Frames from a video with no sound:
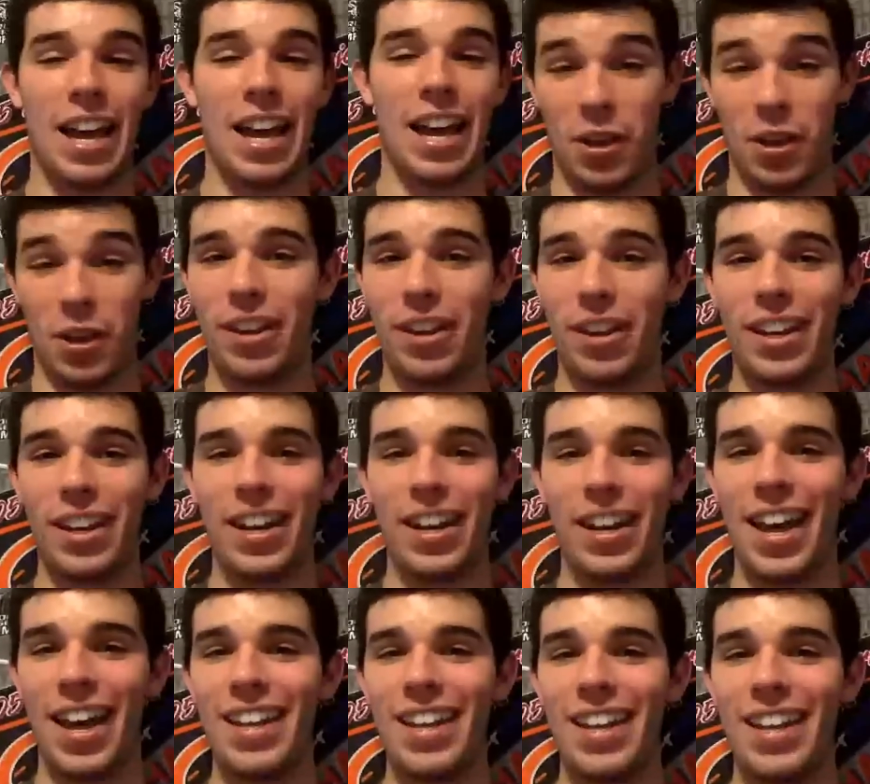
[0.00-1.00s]
think we could
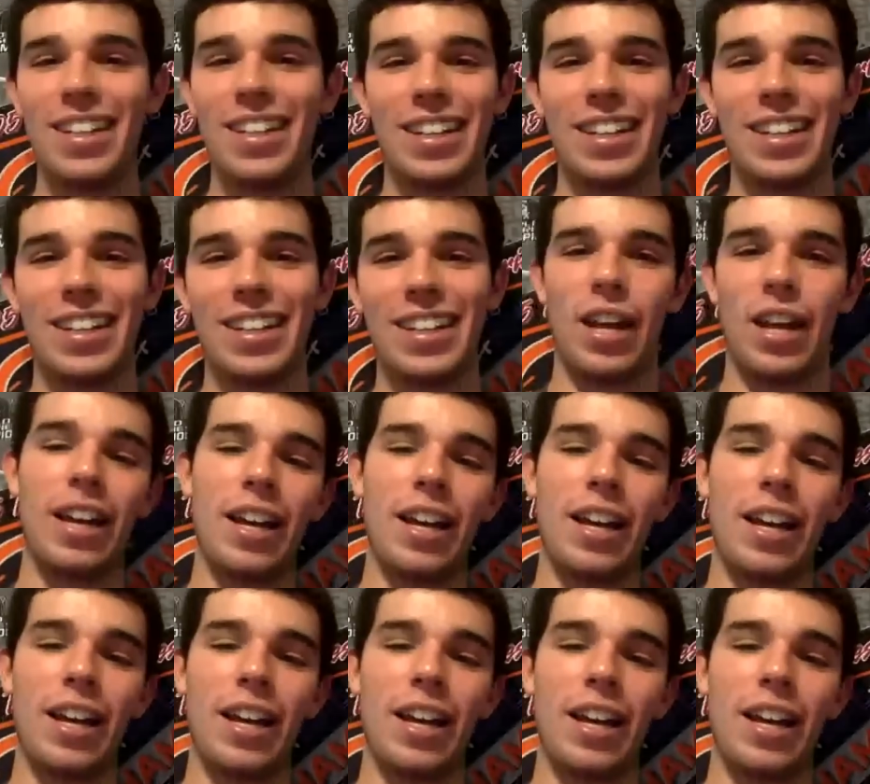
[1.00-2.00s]
end this Google
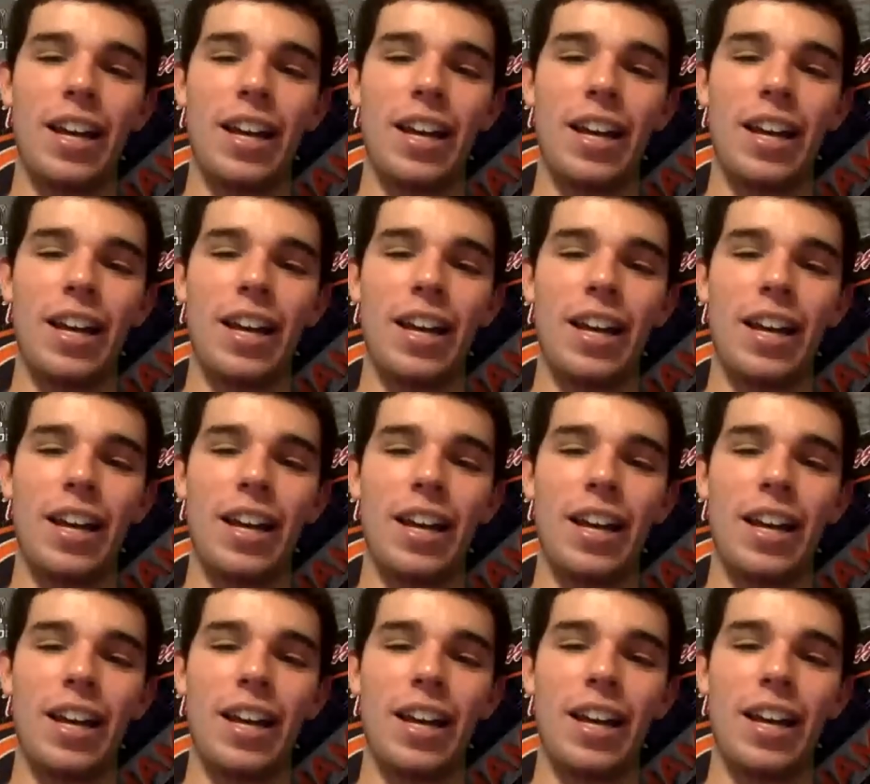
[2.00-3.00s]
Hangout. We want
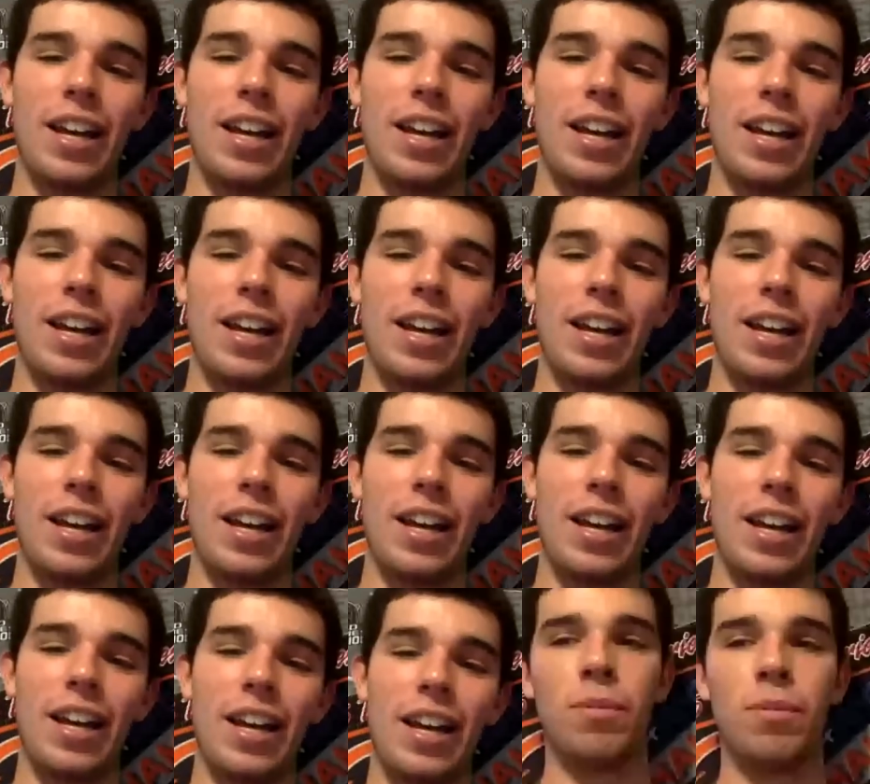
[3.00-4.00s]
to thank everyone for watching.
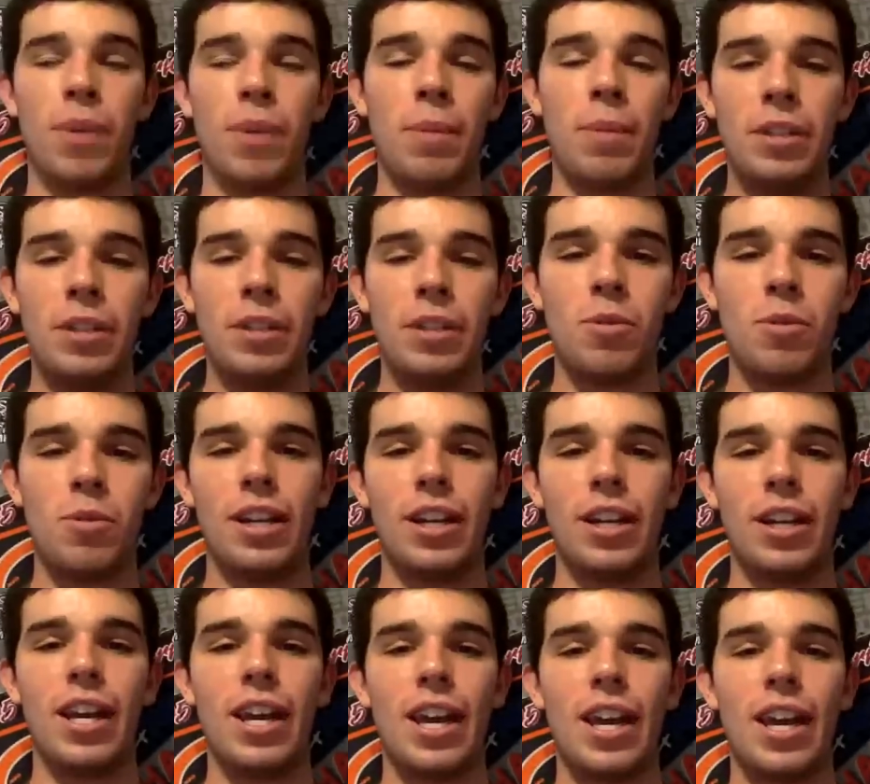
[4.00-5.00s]
Well, maybe we'll do
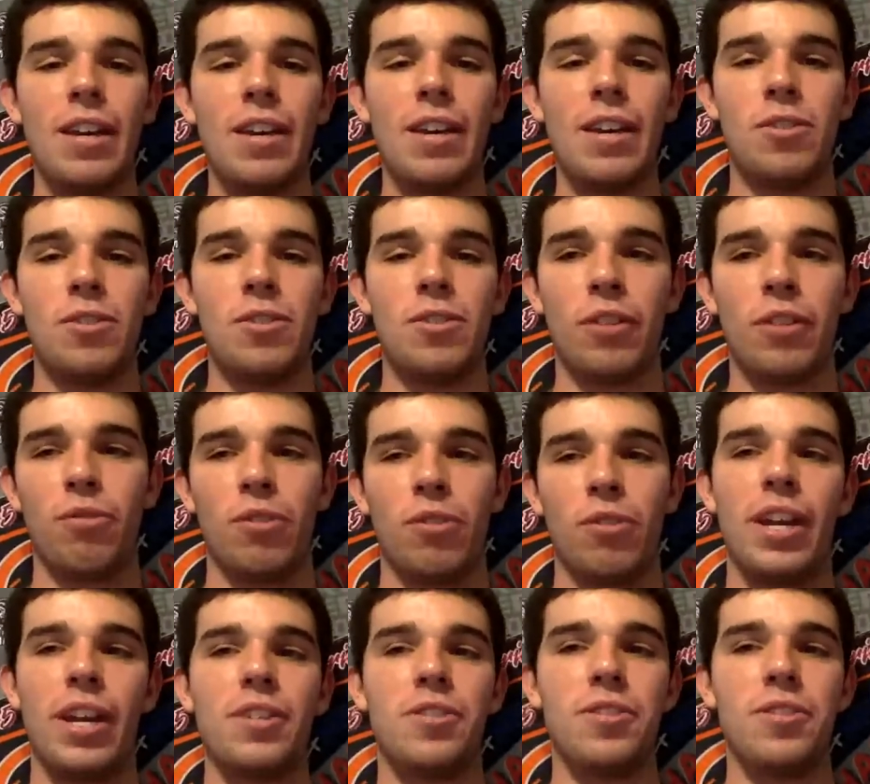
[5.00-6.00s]
one during
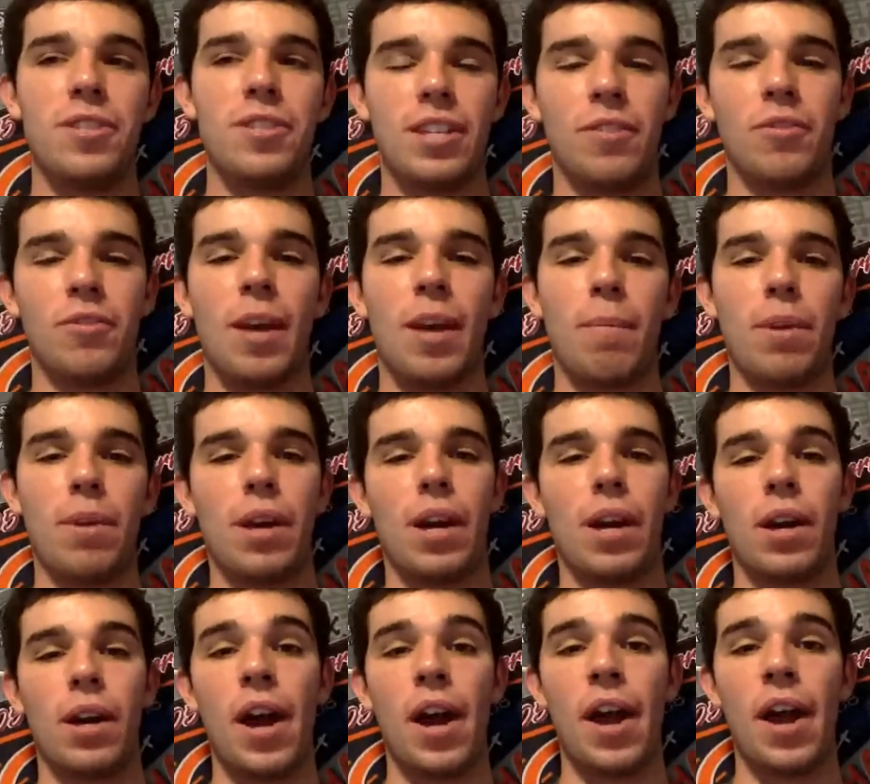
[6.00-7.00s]
free agency for the NBA
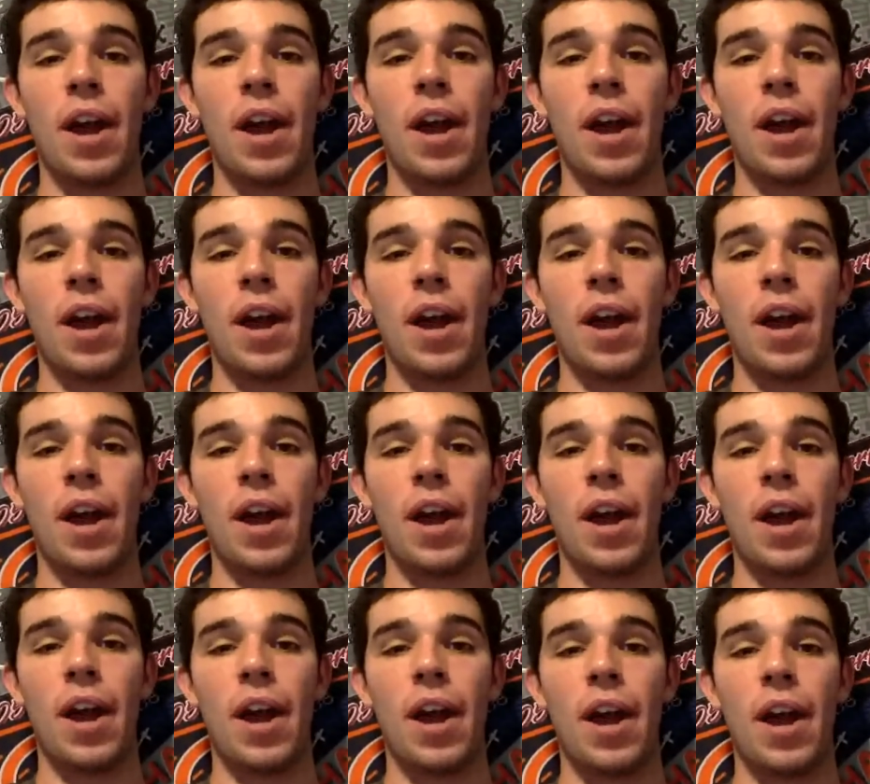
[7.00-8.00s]
or after free agency
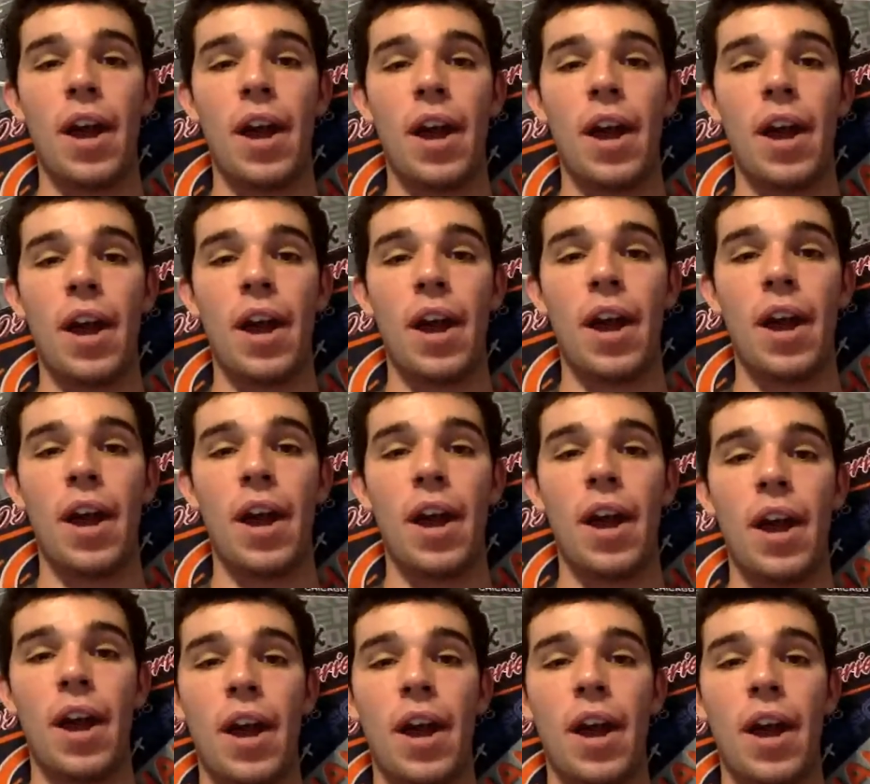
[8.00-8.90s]
and analyze.